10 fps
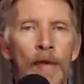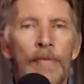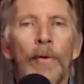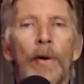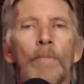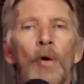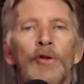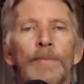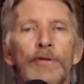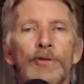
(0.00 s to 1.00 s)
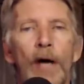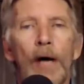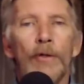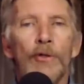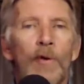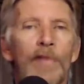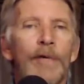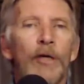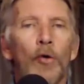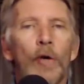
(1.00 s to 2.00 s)
There are multiple scholars who have
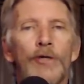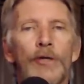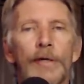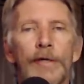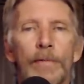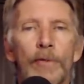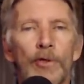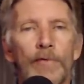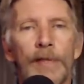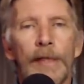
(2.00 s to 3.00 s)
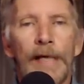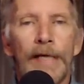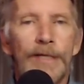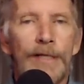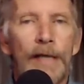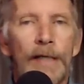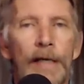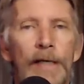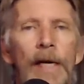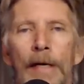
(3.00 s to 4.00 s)
been crunching the numbers over the last
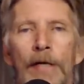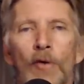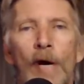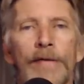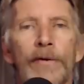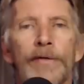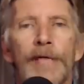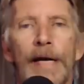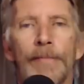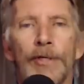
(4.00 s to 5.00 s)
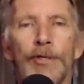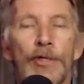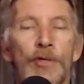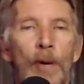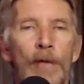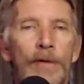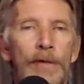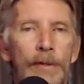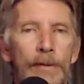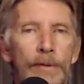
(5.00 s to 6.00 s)
decade and trying their damnedest to spread the
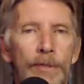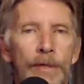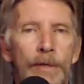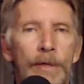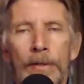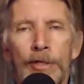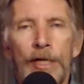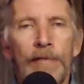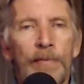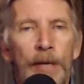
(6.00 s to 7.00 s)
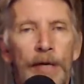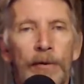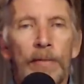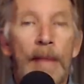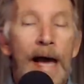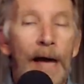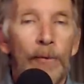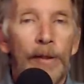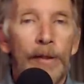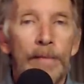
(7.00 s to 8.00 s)
news. Steven Pinker, Matt
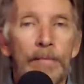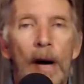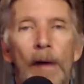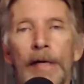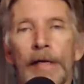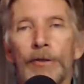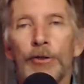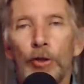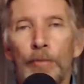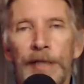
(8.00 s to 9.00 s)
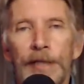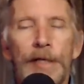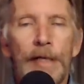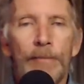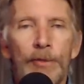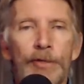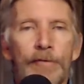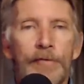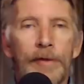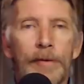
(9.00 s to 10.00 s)
Ridley, Marion Tupi, to name just a
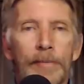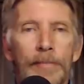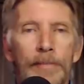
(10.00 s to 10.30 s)
few.